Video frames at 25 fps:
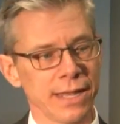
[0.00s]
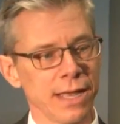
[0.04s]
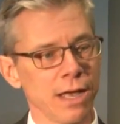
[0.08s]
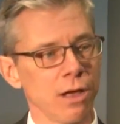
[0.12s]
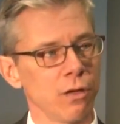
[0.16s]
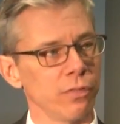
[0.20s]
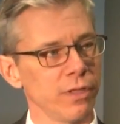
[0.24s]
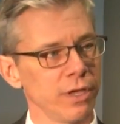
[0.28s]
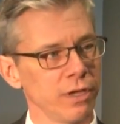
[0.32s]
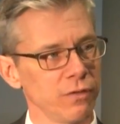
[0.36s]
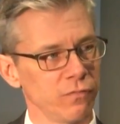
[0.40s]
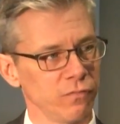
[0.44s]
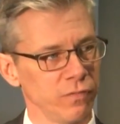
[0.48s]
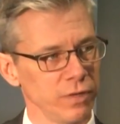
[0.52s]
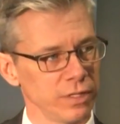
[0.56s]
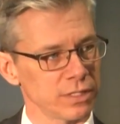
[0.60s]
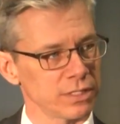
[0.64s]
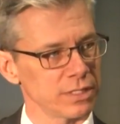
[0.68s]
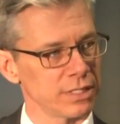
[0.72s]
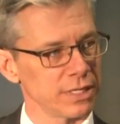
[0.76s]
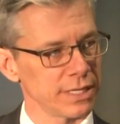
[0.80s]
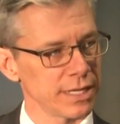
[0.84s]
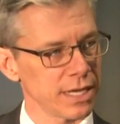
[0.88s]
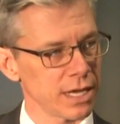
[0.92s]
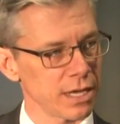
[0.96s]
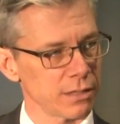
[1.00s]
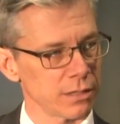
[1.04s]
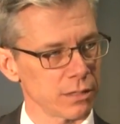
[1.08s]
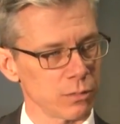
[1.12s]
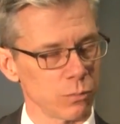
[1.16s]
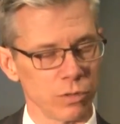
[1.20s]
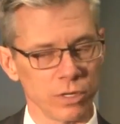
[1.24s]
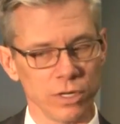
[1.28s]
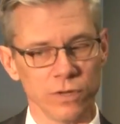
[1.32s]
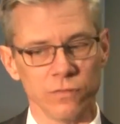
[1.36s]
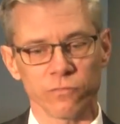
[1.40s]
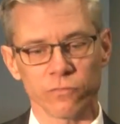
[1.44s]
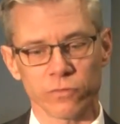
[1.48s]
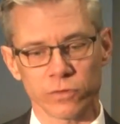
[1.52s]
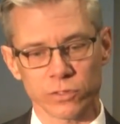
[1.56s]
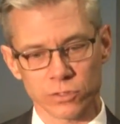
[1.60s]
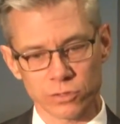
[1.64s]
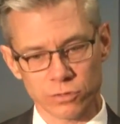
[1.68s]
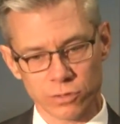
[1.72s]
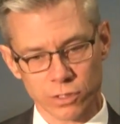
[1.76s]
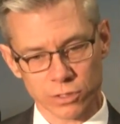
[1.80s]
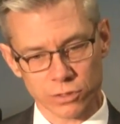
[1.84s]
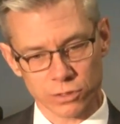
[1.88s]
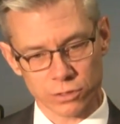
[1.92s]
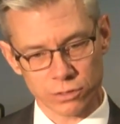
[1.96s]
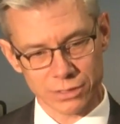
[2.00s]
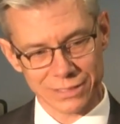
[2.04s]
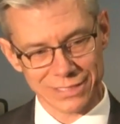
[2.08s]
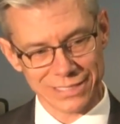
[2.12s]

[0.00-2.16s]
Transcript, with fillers: how that fits together, what infrastructure